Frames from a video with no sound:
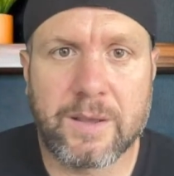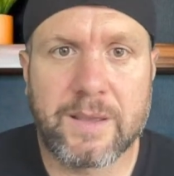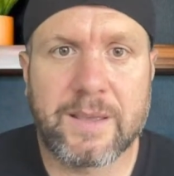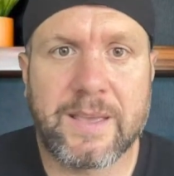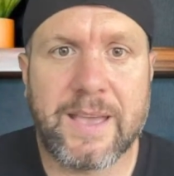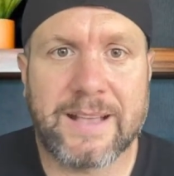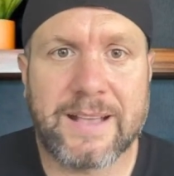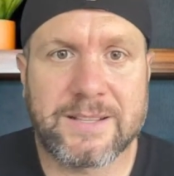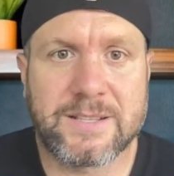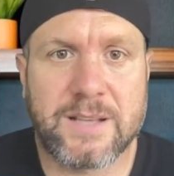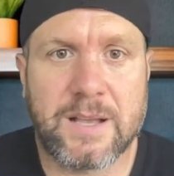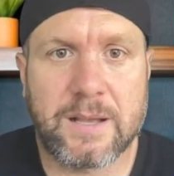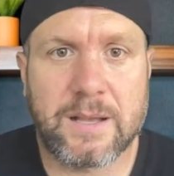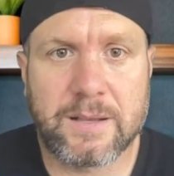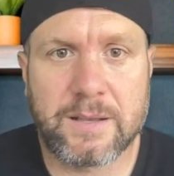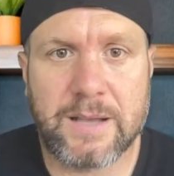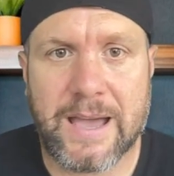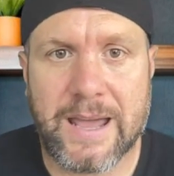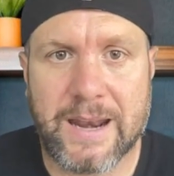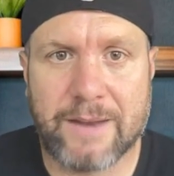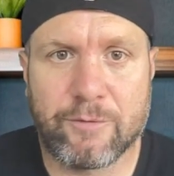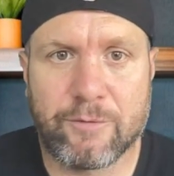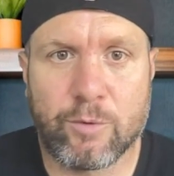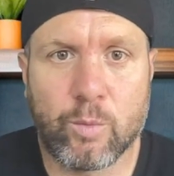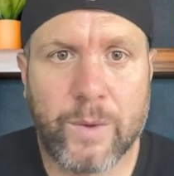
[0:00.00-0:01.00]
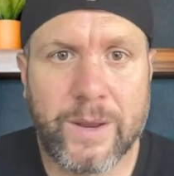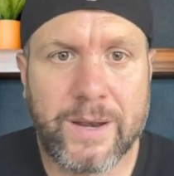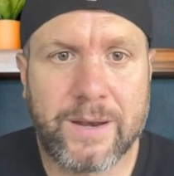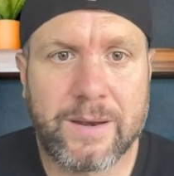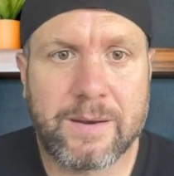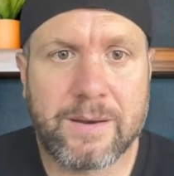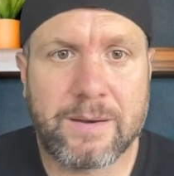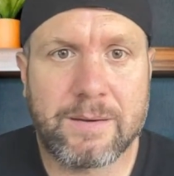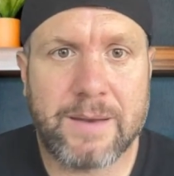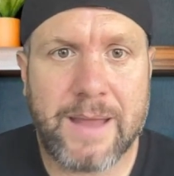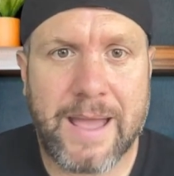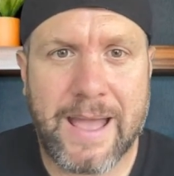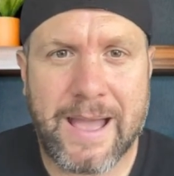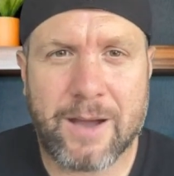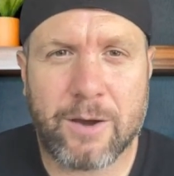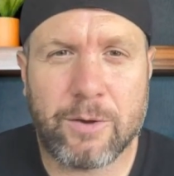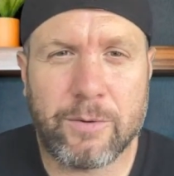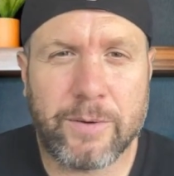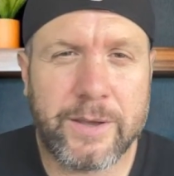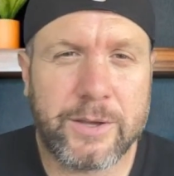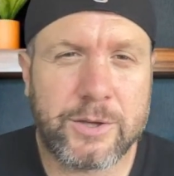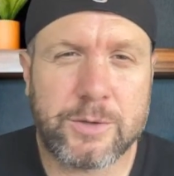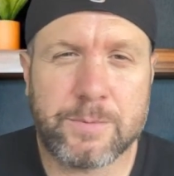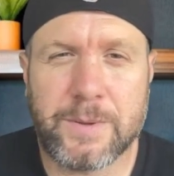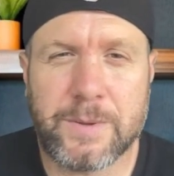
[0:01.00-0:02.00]
gets a kind of a win
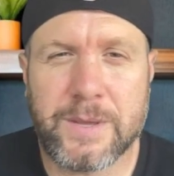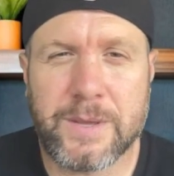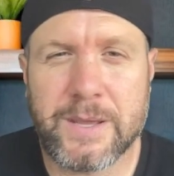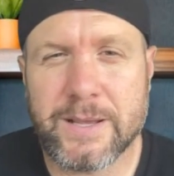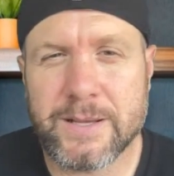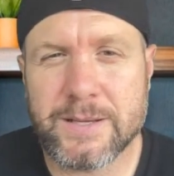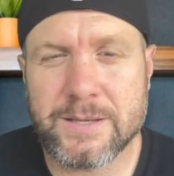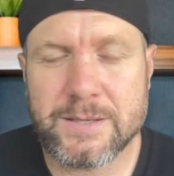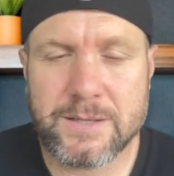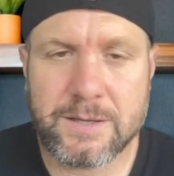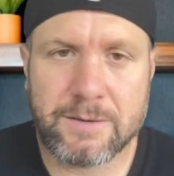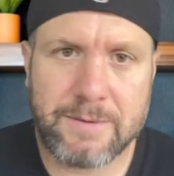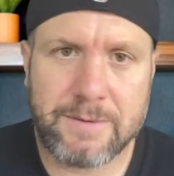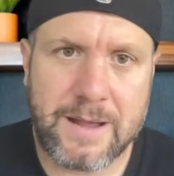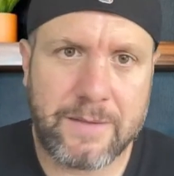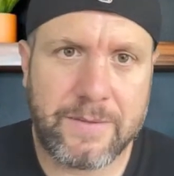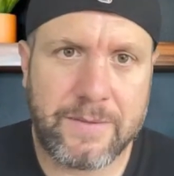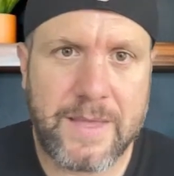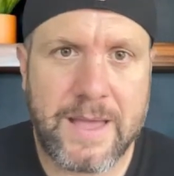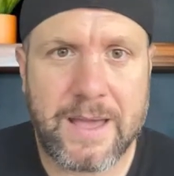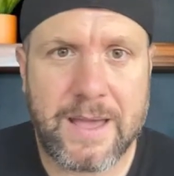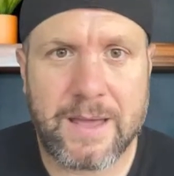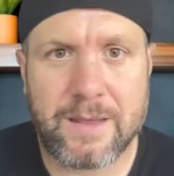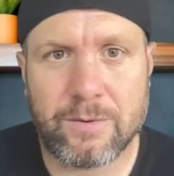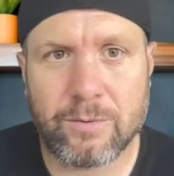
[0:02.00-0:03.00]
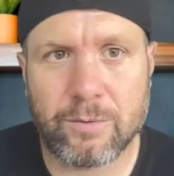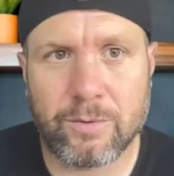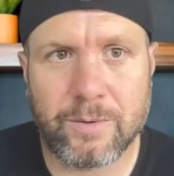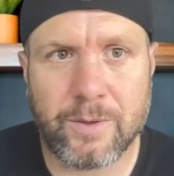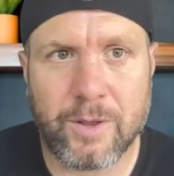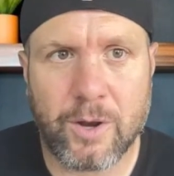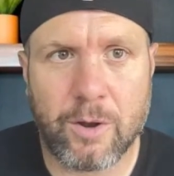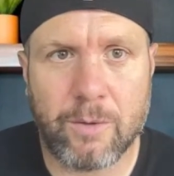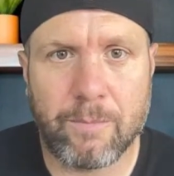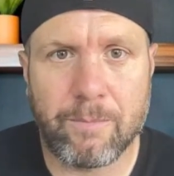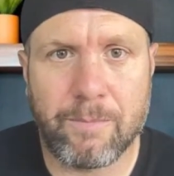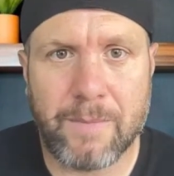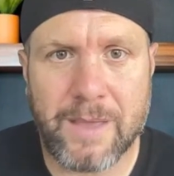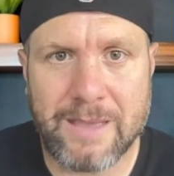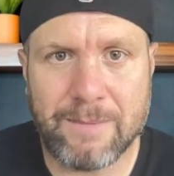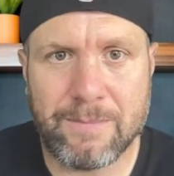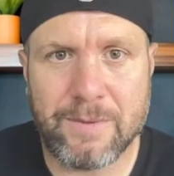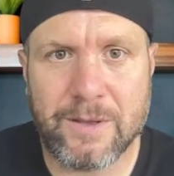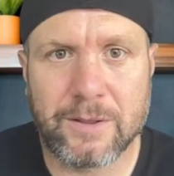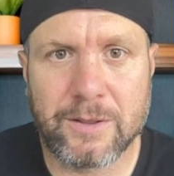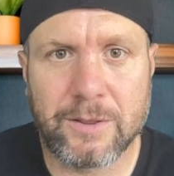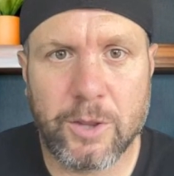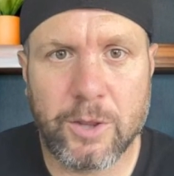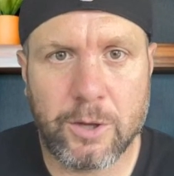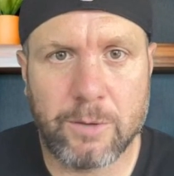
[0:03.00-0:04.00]
now-ish piece around that, or,
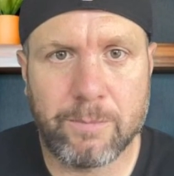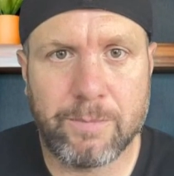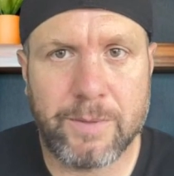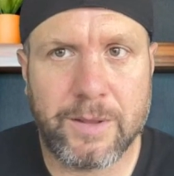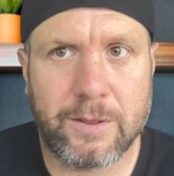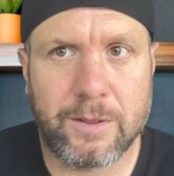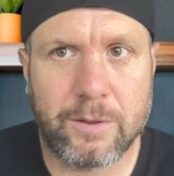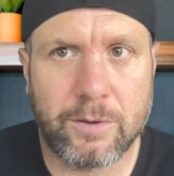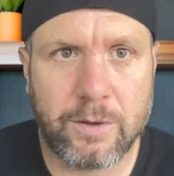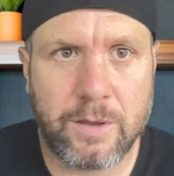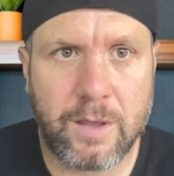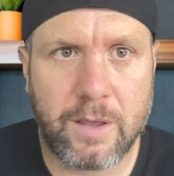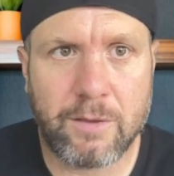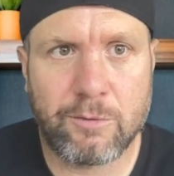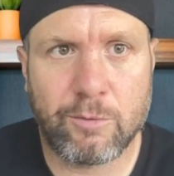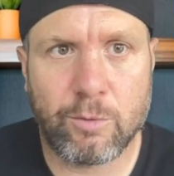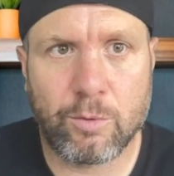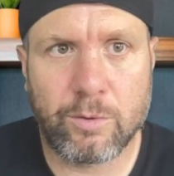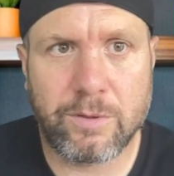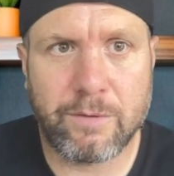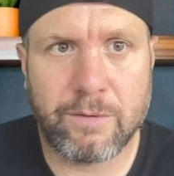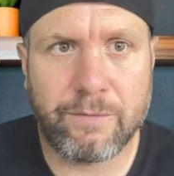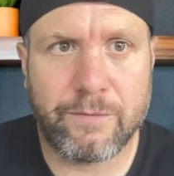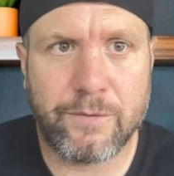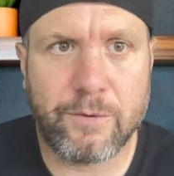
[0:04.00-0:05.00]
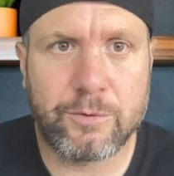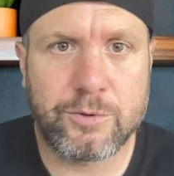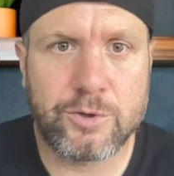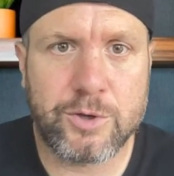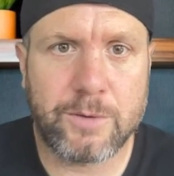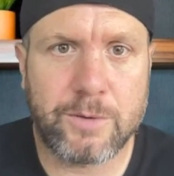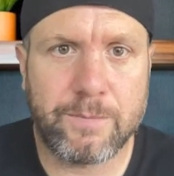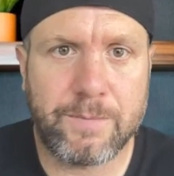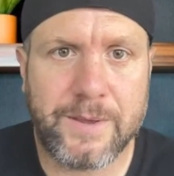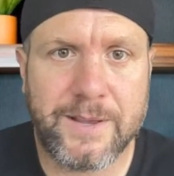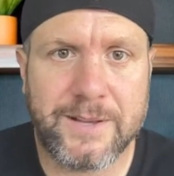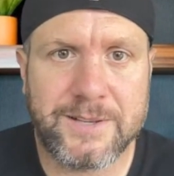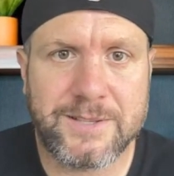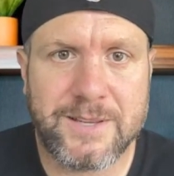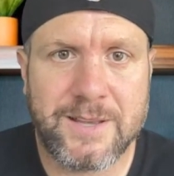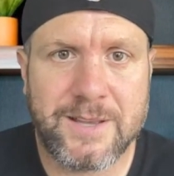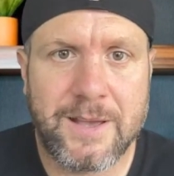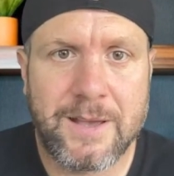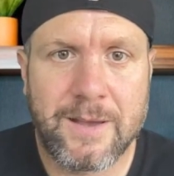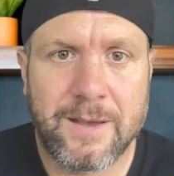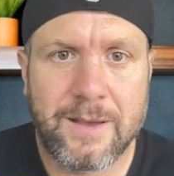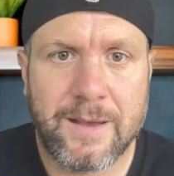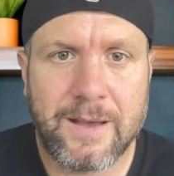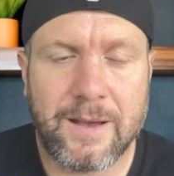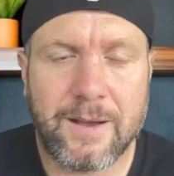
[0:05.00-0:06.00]
maybe a little bit looking toward the future piece
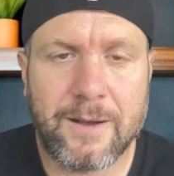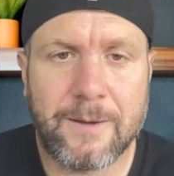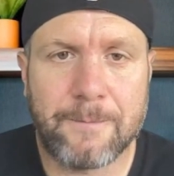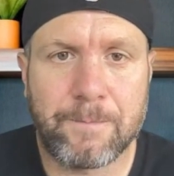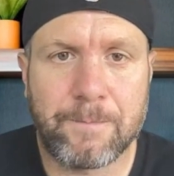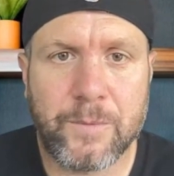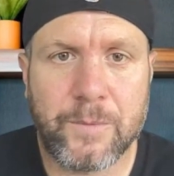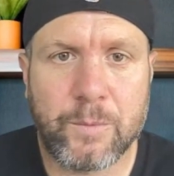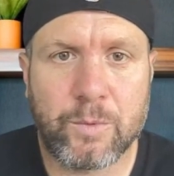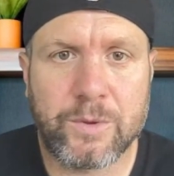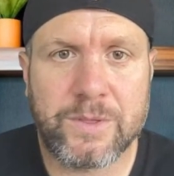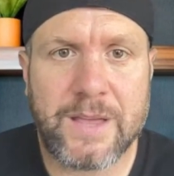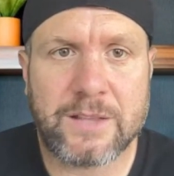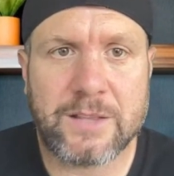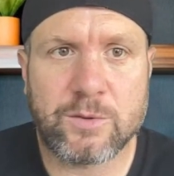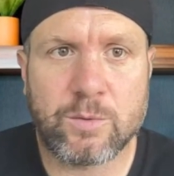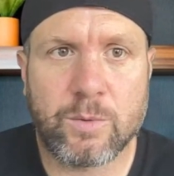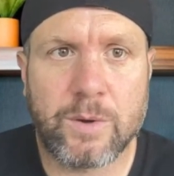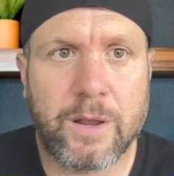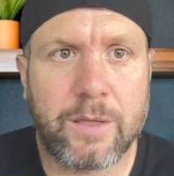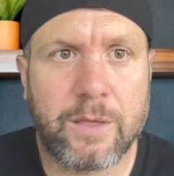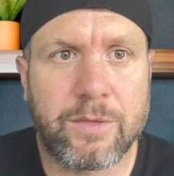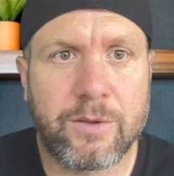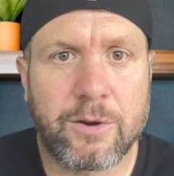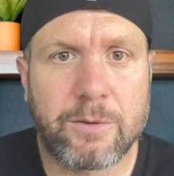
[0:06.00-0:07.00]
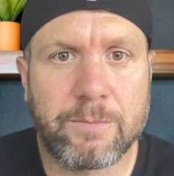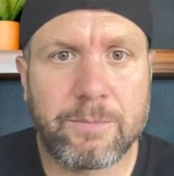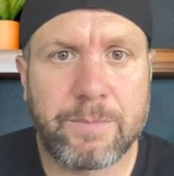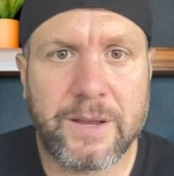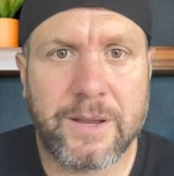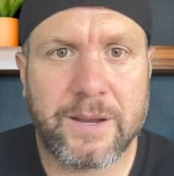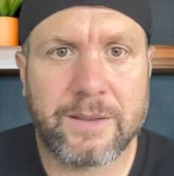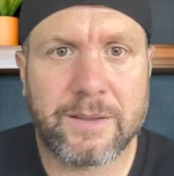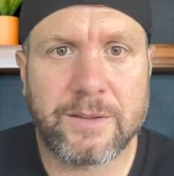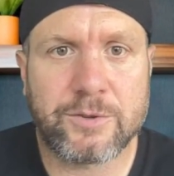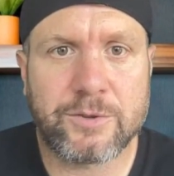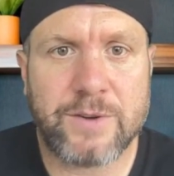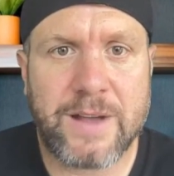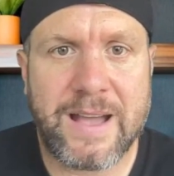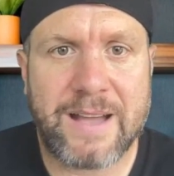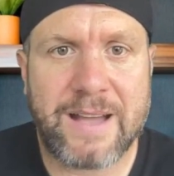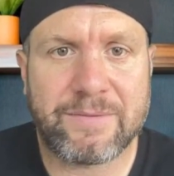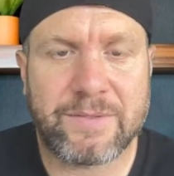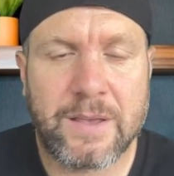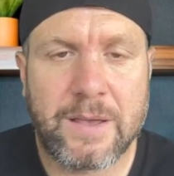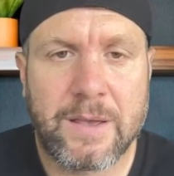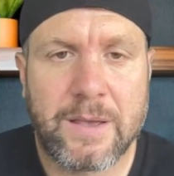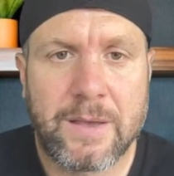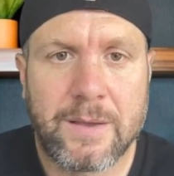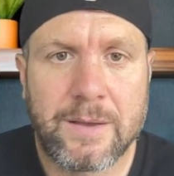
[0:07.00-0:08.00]
with that 23rd pick in the
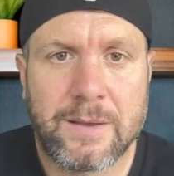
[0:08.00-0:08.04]
draft.